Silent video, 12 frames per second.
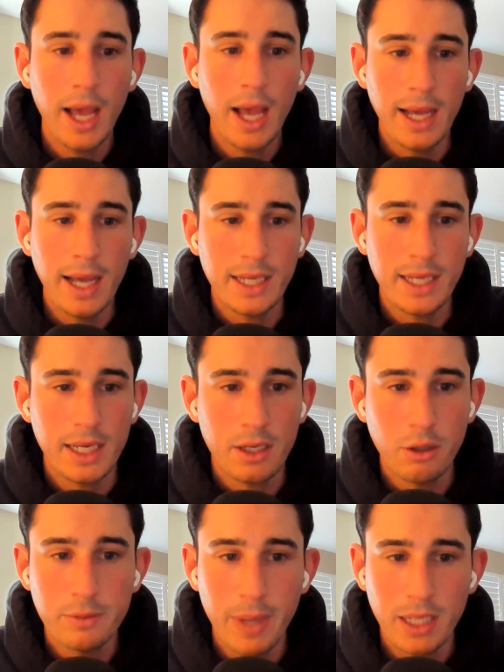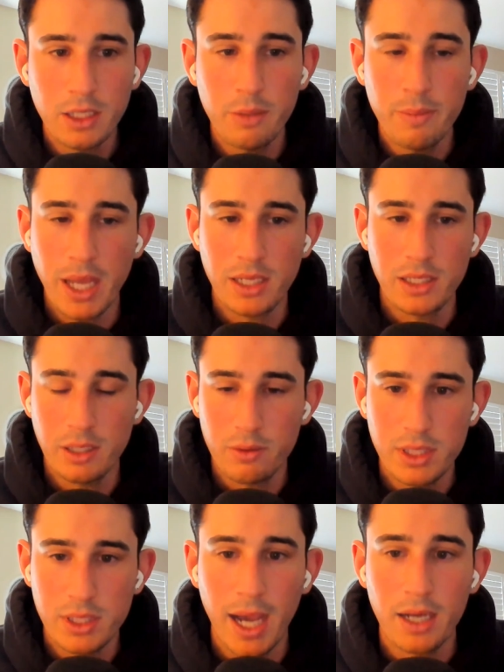Uh, it goes back to the Bank
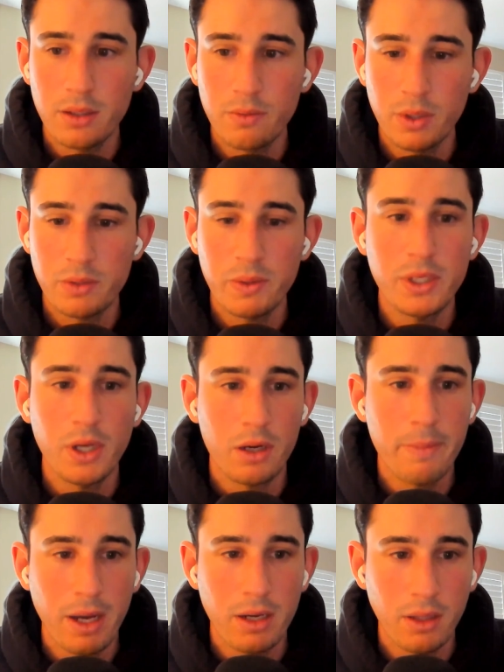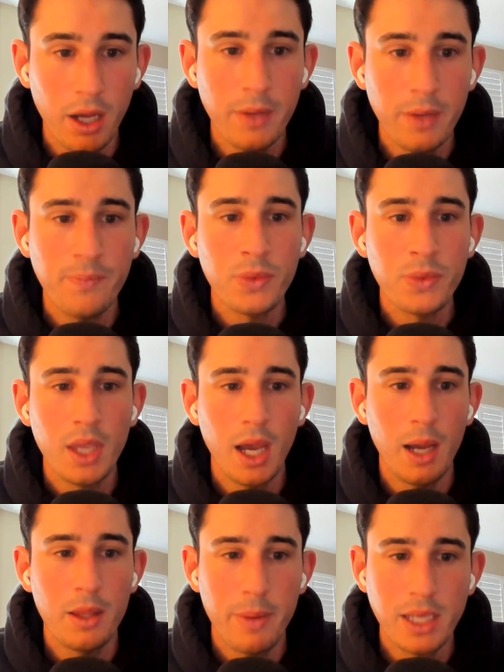Secrecy Act, which we talk about a lot.
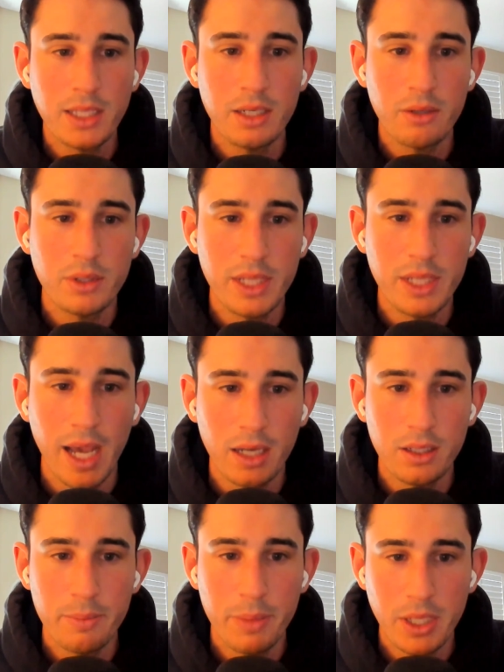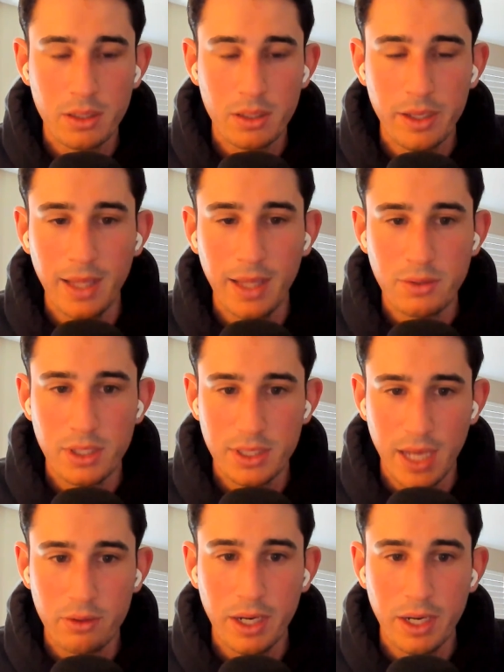Uh, the Bank Secrecy Act basically allows the
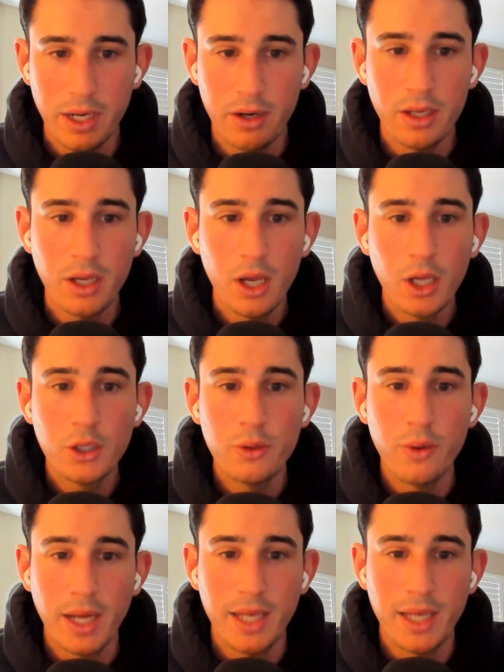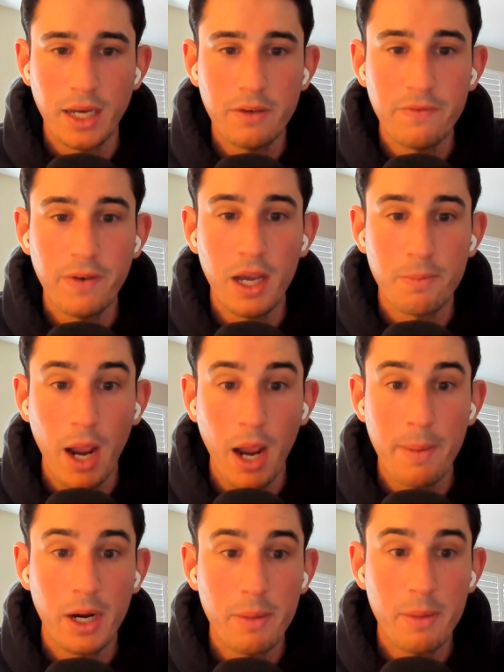secretary to identify a
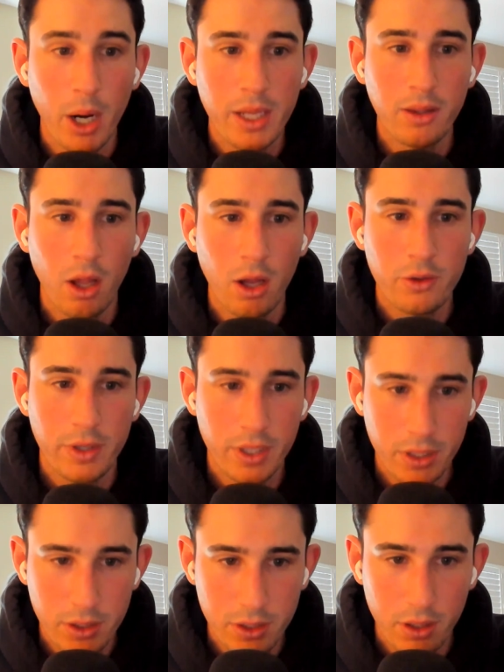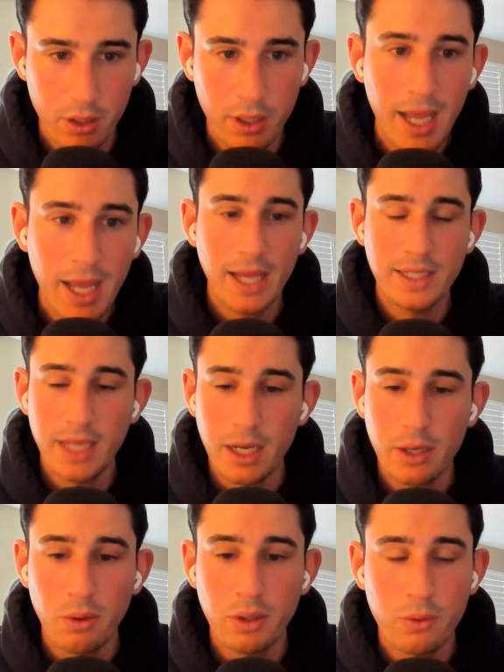primary money laundering concern and
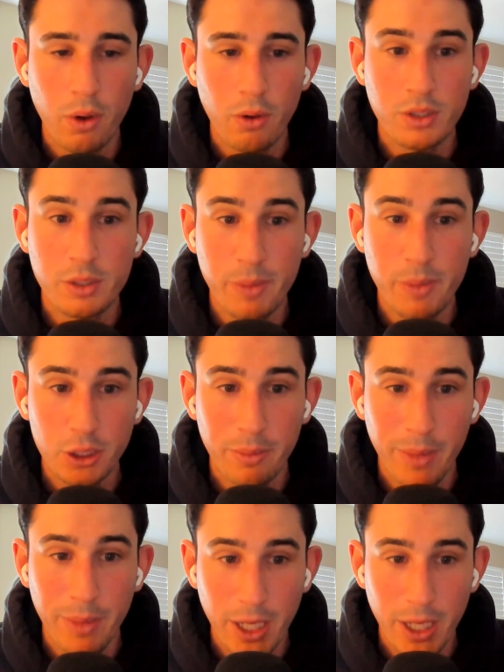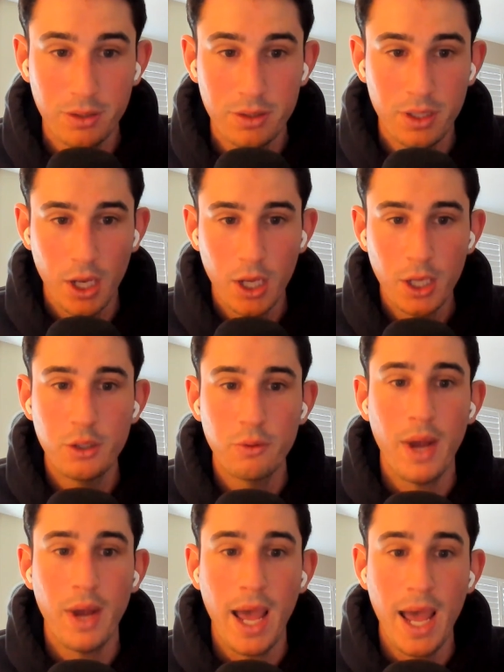take quote unquote special measures
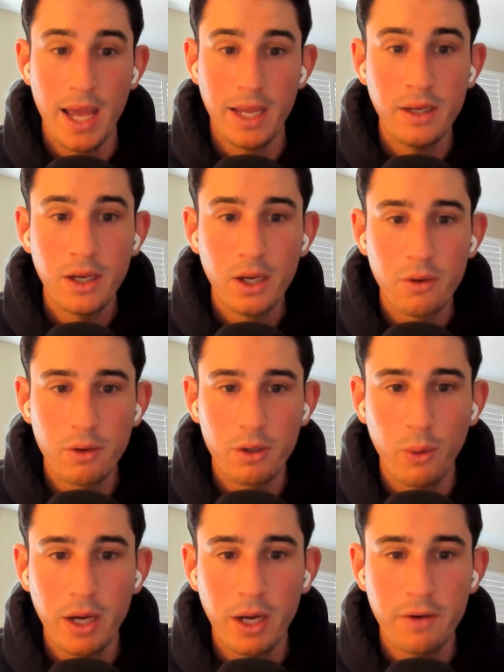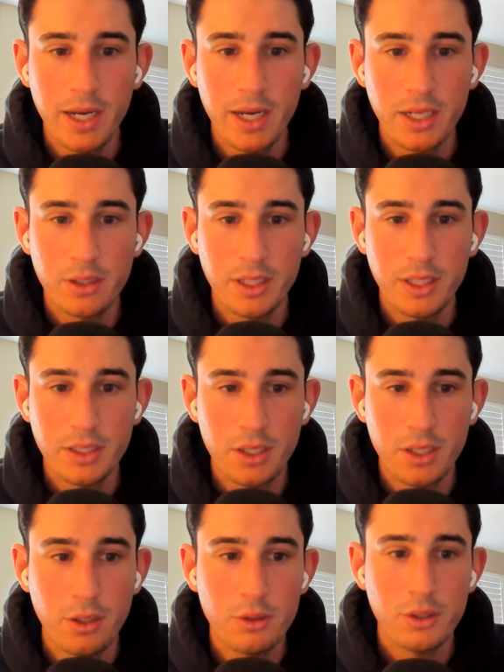to A, require financial
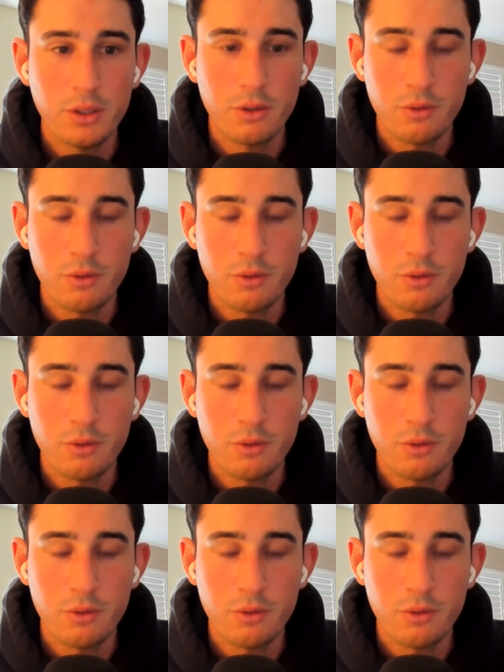institutions to